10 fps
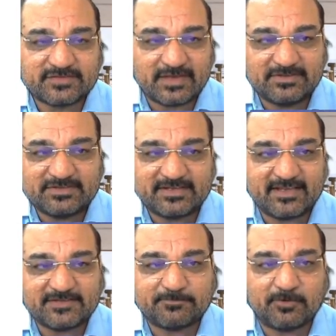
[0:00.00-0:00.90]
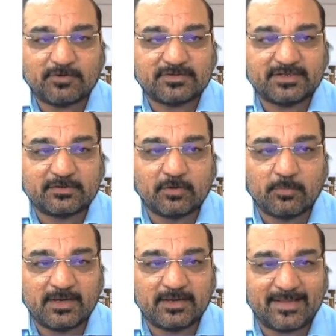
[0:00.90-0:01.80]
Same is the case for the
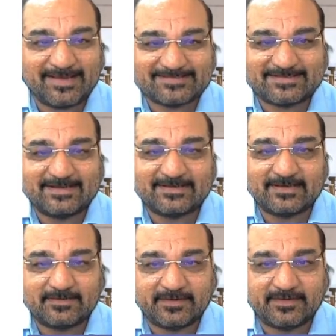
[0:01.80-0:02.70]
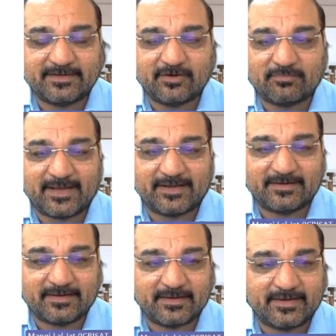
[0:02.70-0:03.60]
global extent and degree of
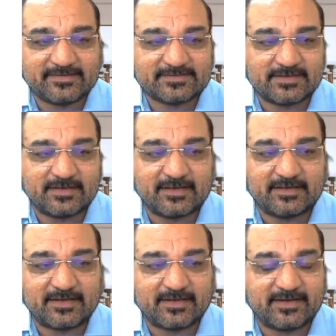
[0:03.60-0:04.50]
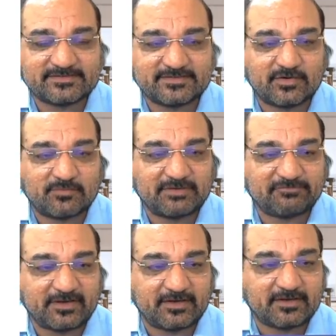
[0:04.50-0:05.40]
land degradation of
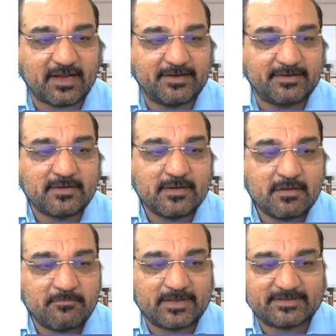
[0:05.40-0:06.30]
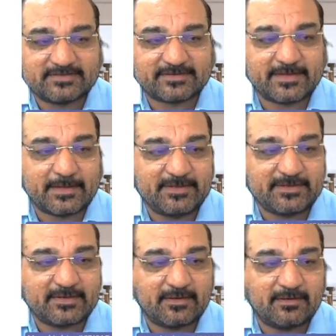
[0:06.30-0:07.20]
different kind, whether it's a
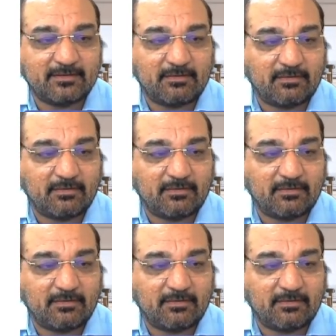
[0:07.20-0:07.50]
chemical